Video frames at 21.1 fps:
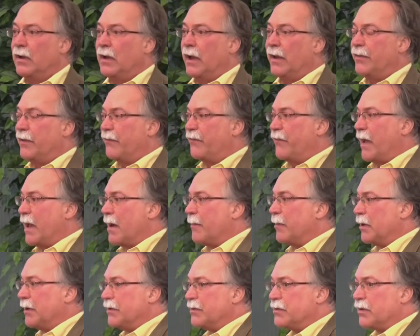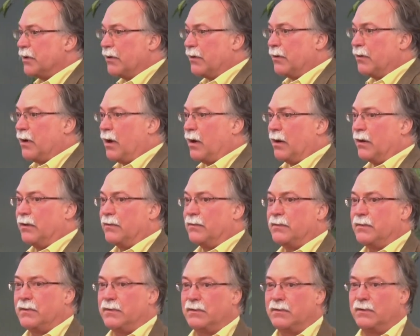and the families are
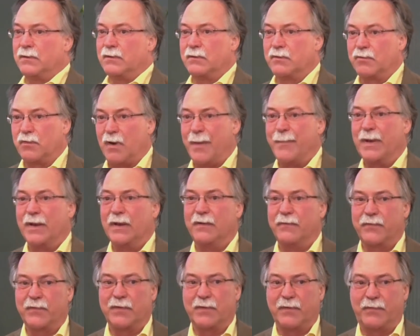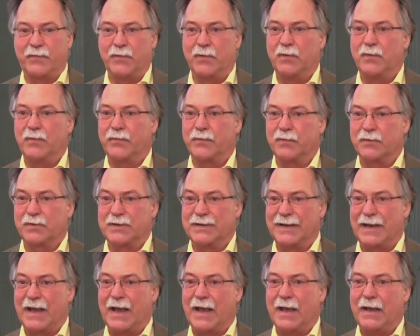grubbing for the food for
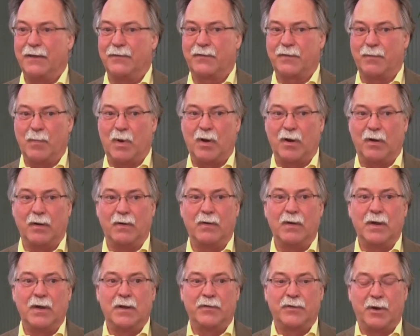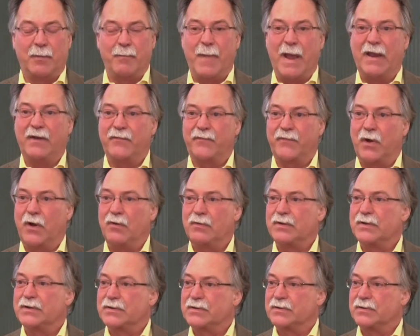today and tomorrow. Their main
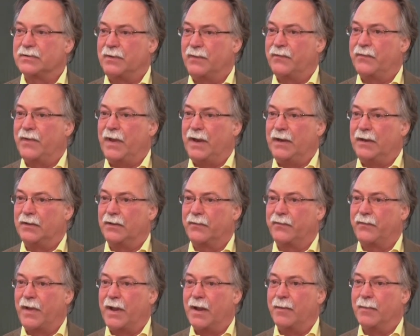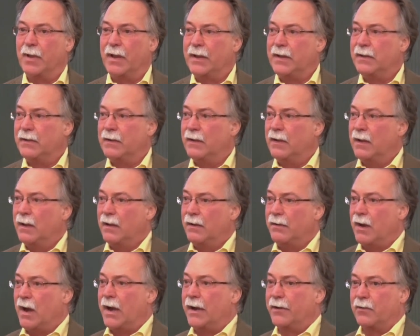focus is on feeding their family,
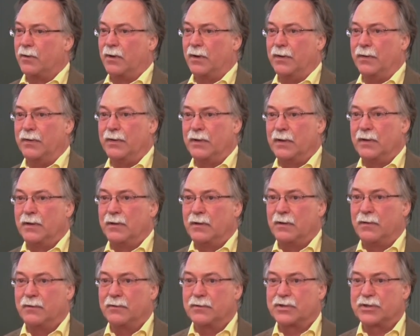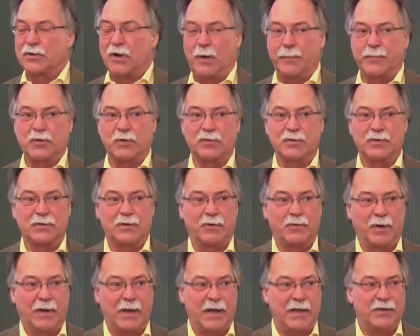not on sculptures and
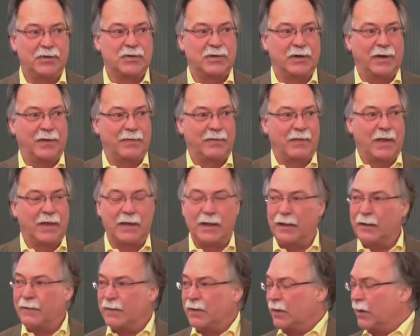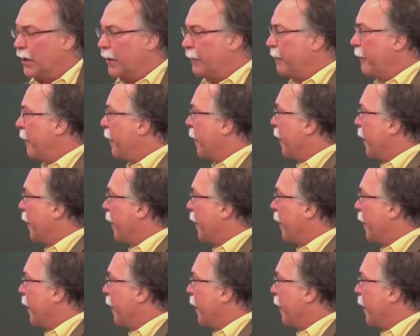creation and thinking. Go ahead.